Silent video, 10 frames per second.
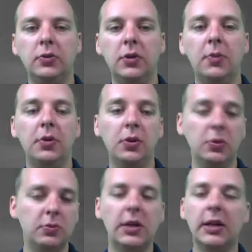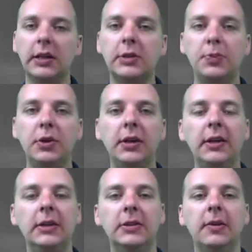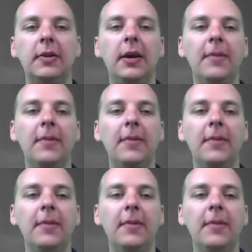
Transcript: W. So that, that's pretty decent.